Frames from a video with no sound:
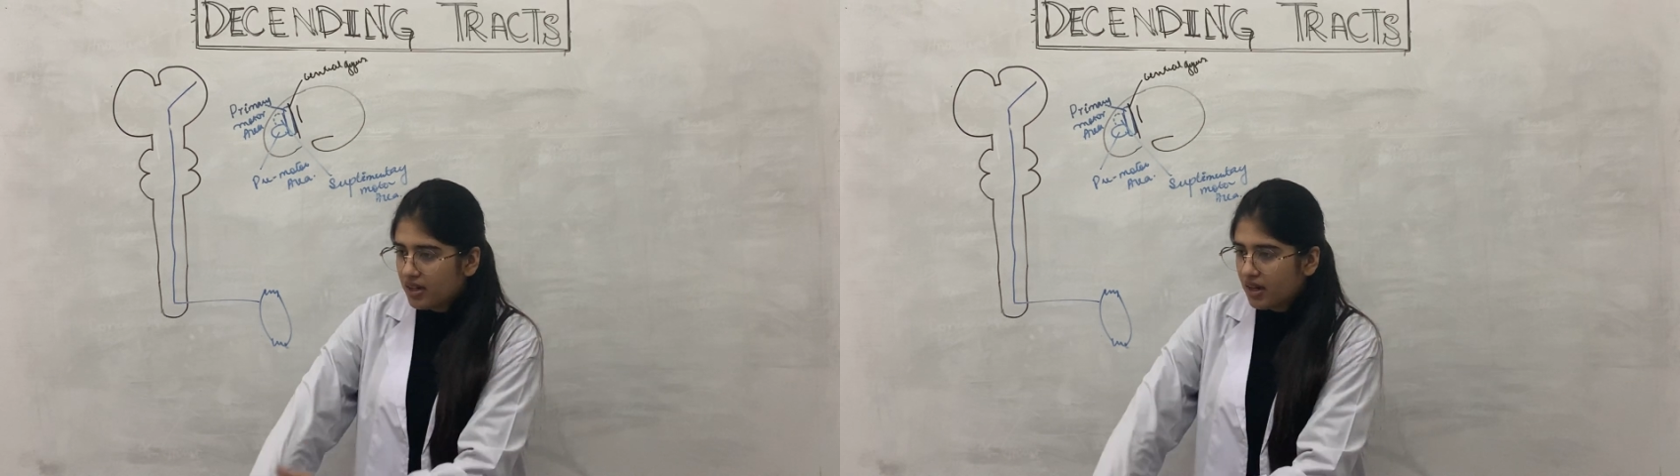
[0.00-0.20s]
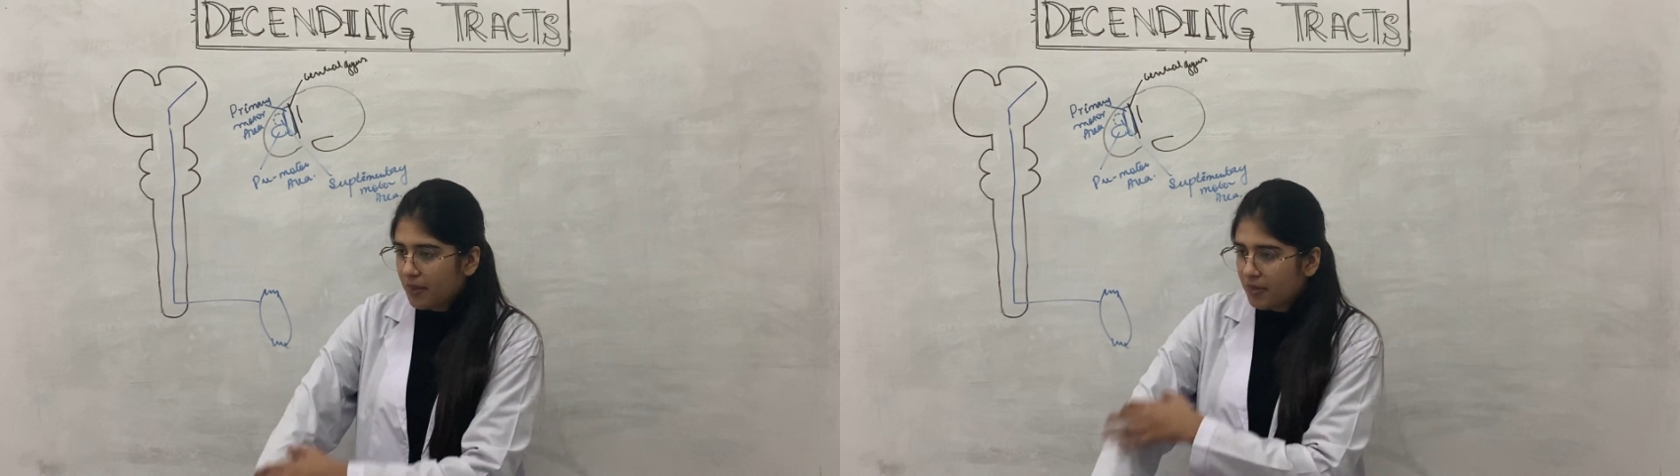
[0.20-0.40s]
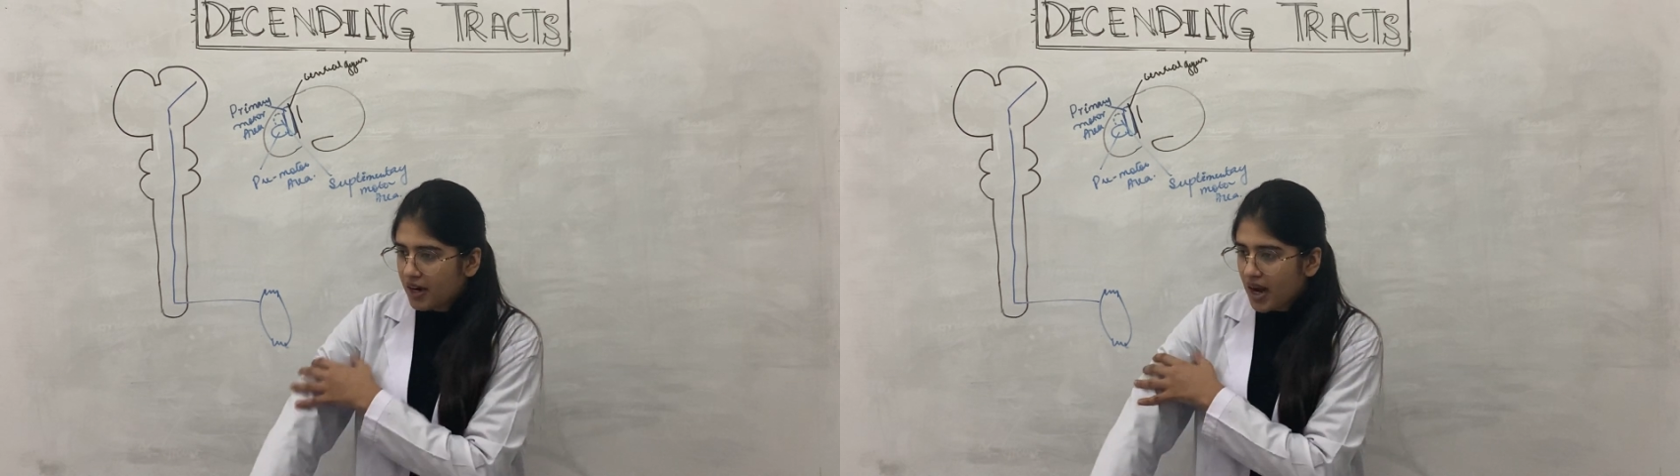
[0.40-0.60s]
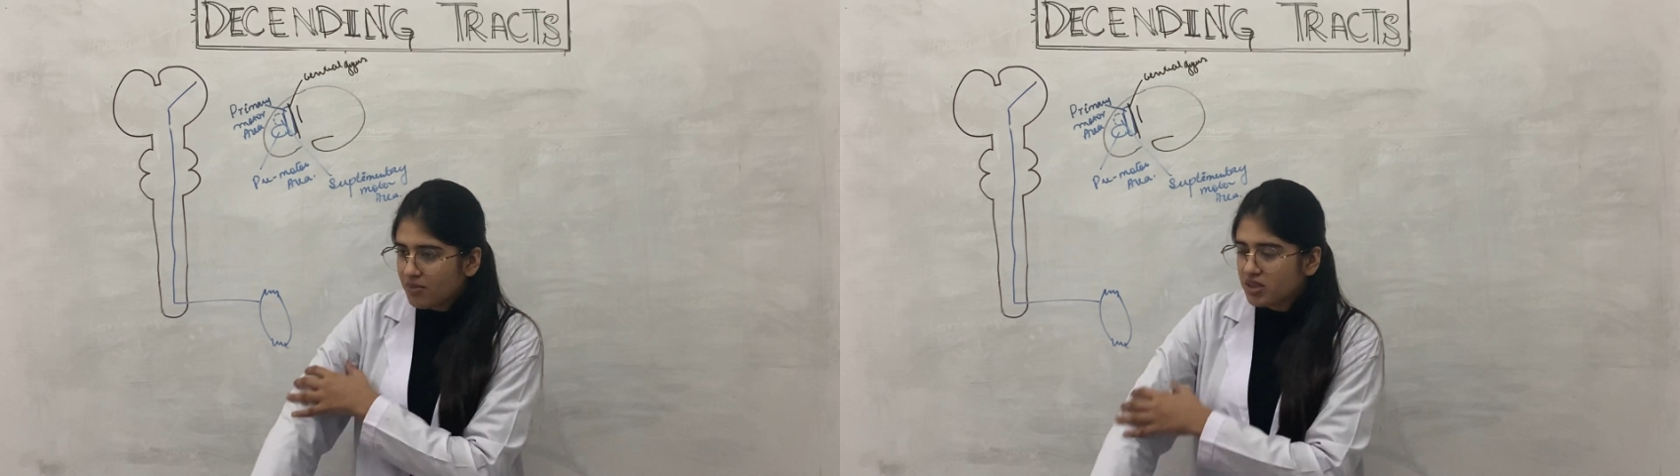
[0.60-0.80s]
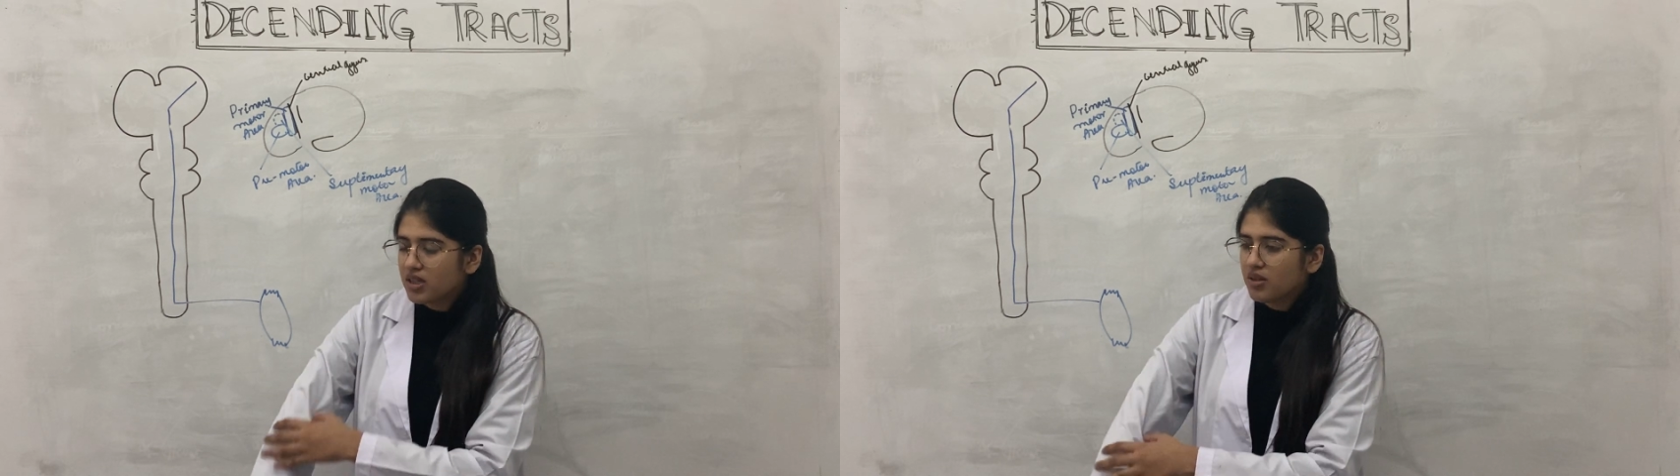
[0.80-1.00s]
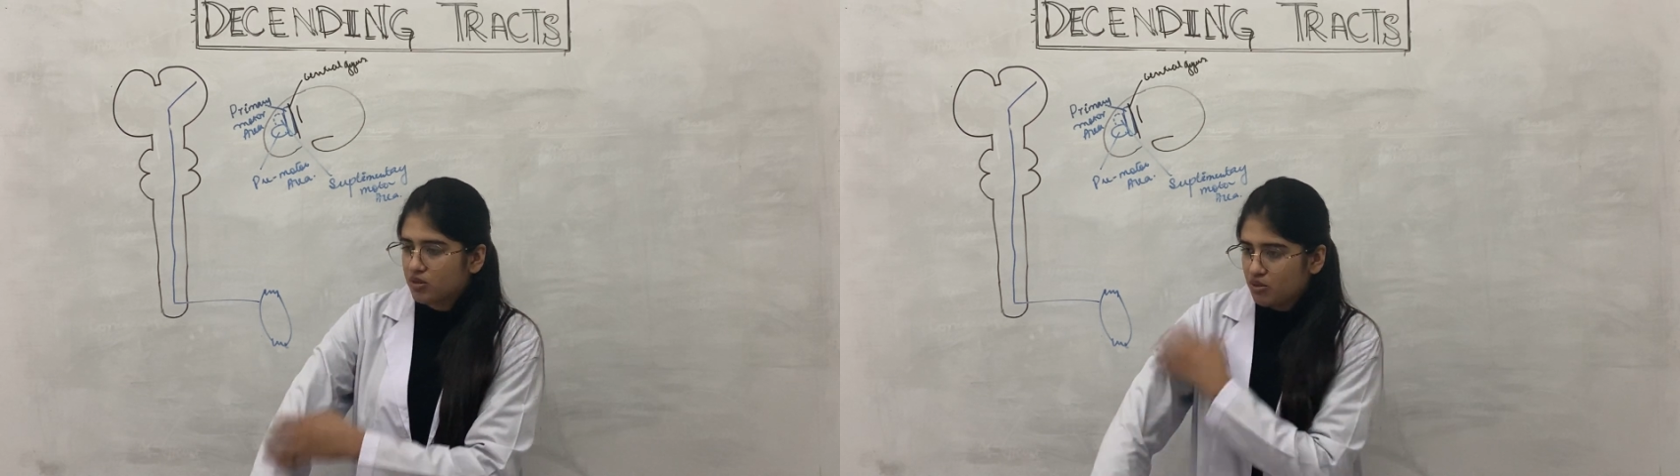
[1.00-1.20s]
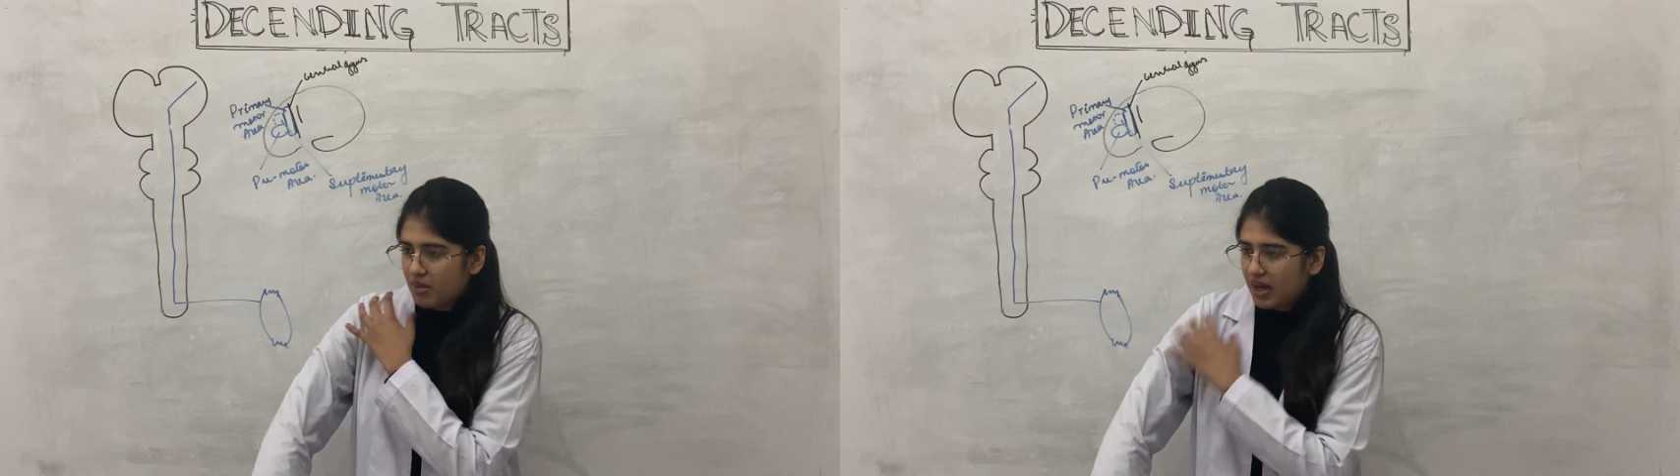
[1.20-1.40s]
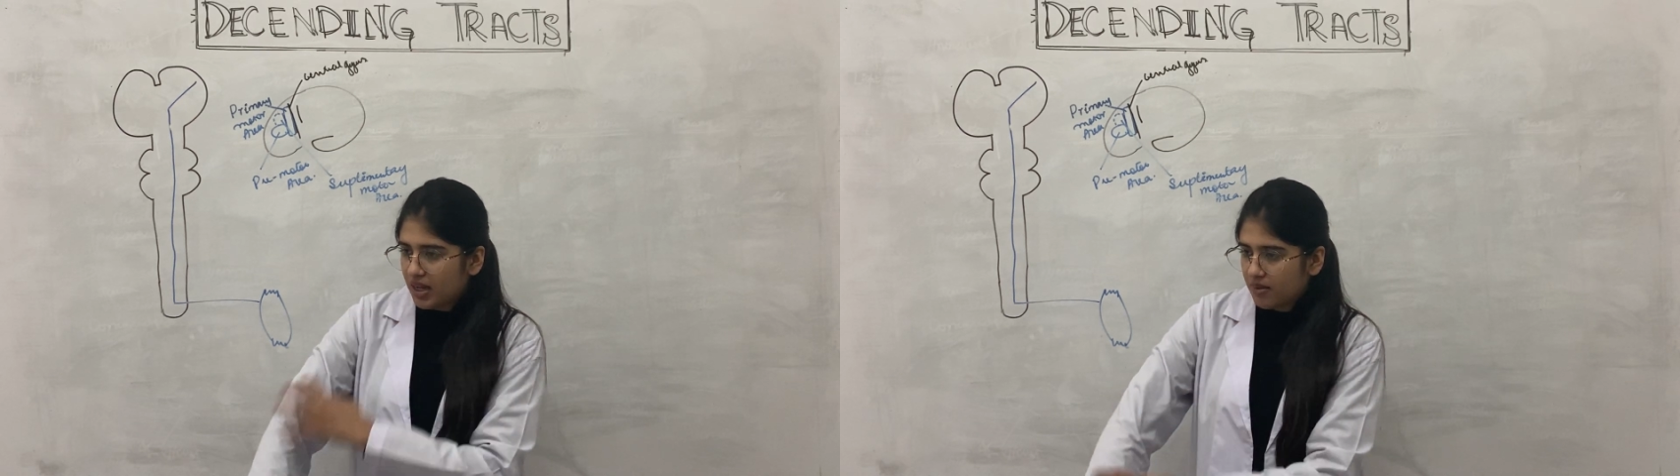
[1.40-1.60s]
upper arms, to
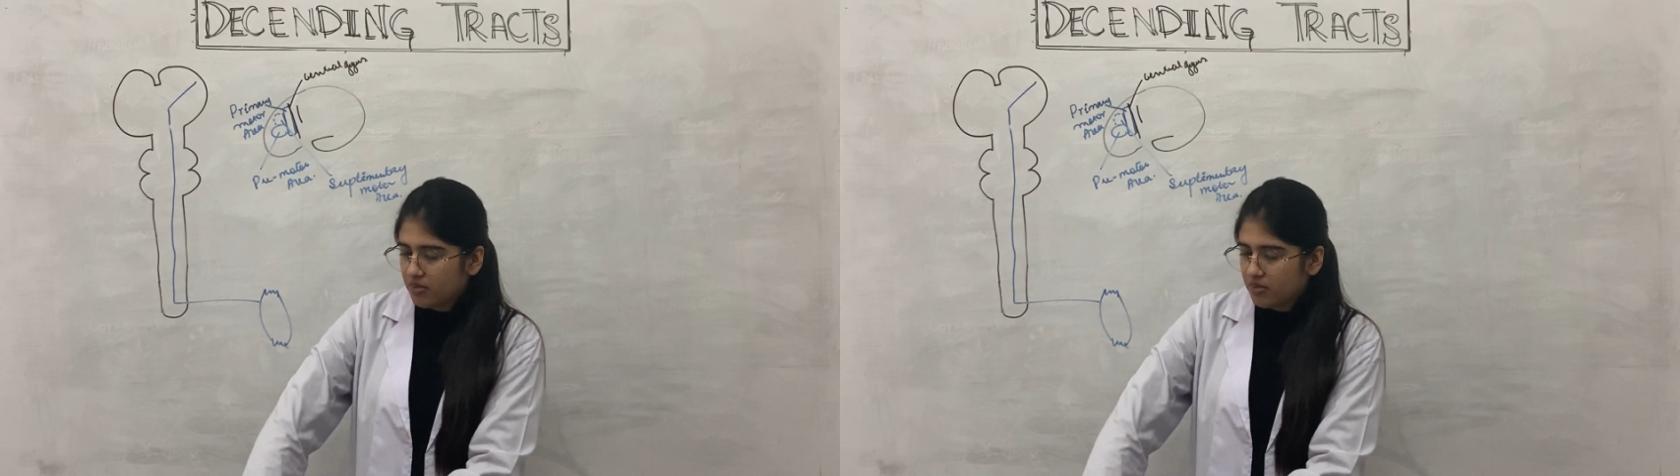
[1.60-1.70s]
my